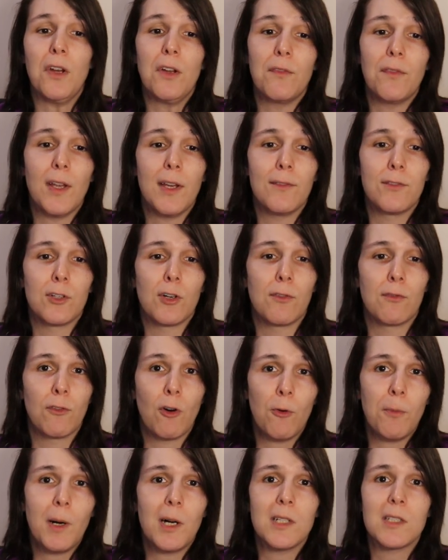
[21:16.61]
in favor of
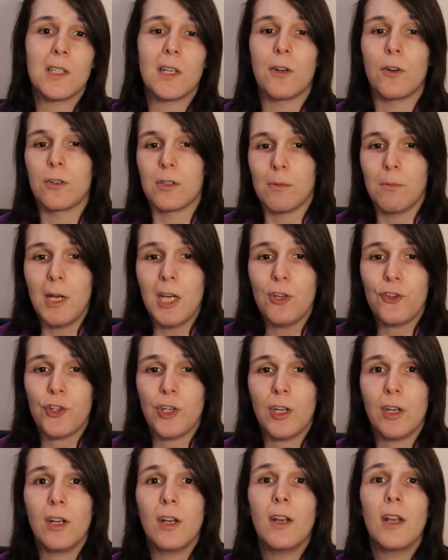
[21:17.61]
robots and
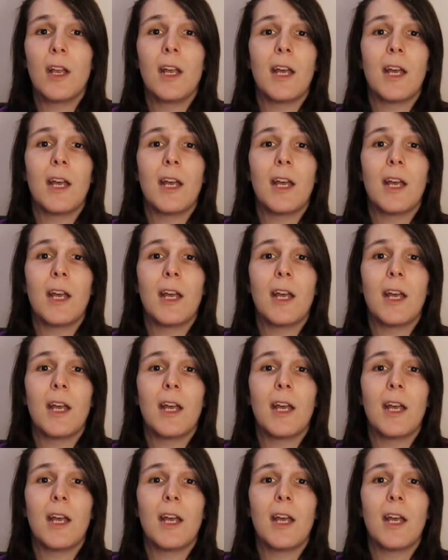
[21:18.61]
automation